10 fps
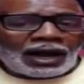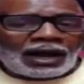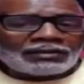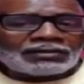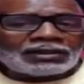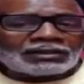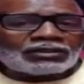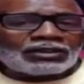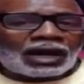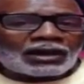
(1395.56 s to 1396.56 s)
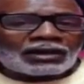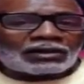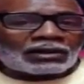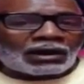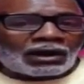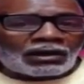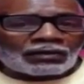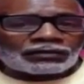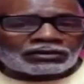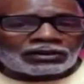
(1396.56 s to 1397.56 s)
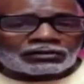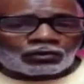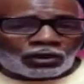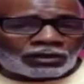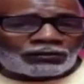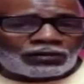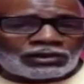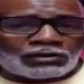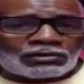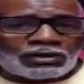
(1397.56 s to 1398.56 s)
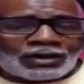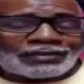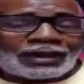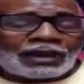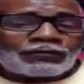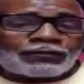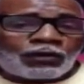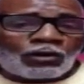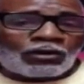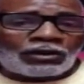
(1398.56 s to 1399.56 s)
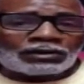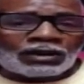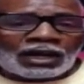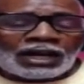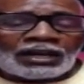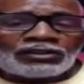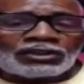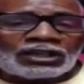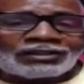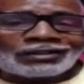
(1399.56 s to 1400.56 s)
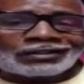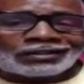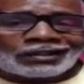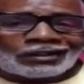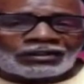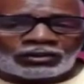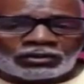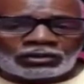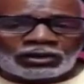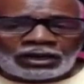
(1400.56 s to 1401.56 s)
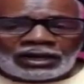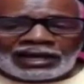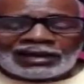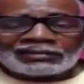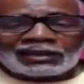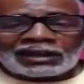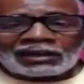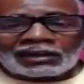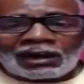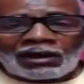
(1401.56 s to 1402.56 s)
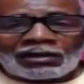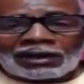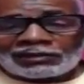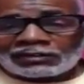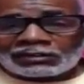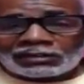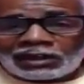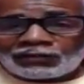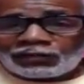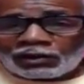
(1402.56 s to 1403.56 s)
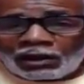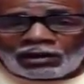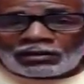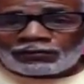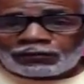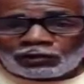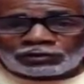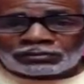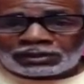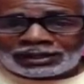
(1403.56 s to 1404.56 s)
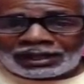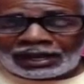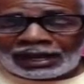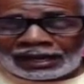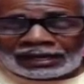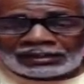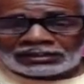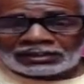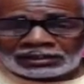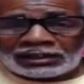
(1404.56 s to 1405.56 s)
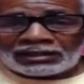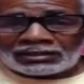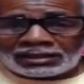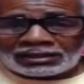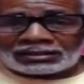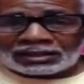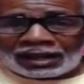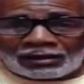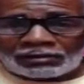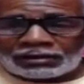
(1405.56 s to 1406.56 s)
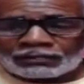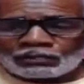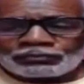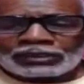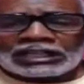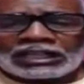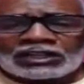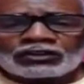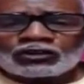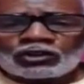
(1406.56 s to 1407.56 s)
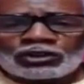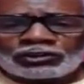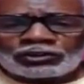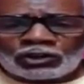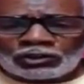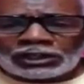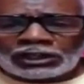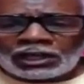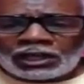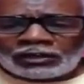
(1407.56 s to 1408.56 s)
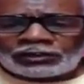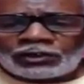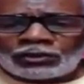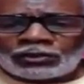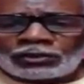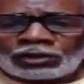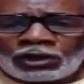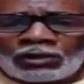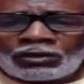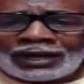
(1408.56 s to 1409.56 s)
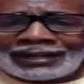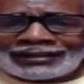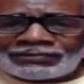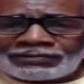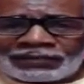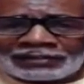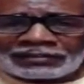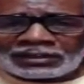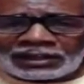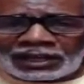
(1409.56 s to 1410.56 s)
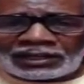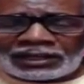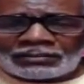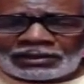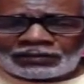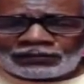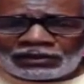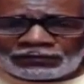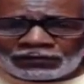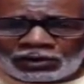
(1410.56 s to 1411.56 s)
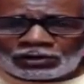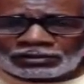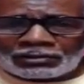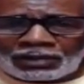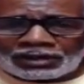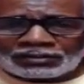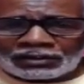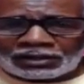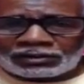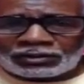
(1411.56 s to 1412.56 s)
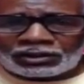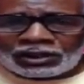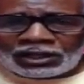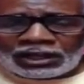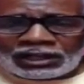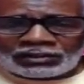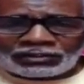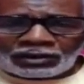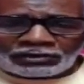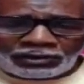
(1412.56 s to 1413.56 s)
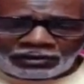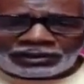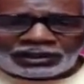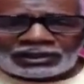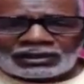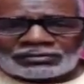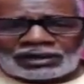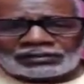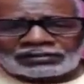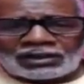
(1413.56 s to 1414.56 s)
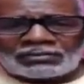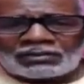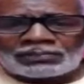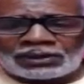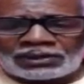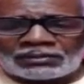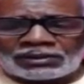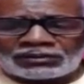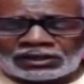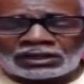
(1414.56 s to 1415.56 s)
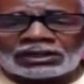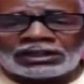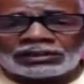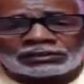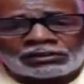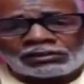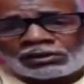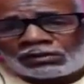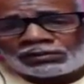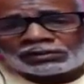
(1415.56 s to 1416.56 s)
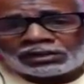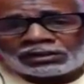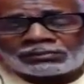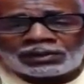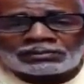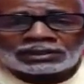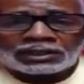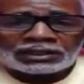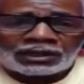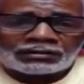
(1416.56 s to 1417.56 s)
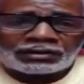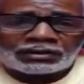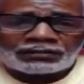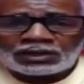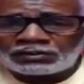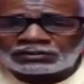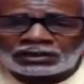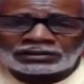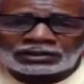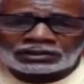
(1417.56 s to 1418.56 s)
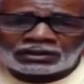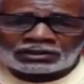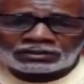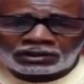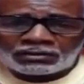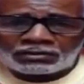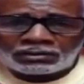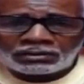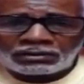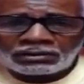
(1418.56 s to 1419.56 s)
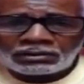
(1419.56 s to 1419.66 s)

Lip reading: how is it that you got a law officer that's working for you that have forged a judge's signature as a chief law enforcement agent in this county? It is your duty to go and investigate him, and if he forged somebody's signature, it is your duty to arrest him and put him in jail, or either turn it over to the Public Integrity Division of the Attorney General.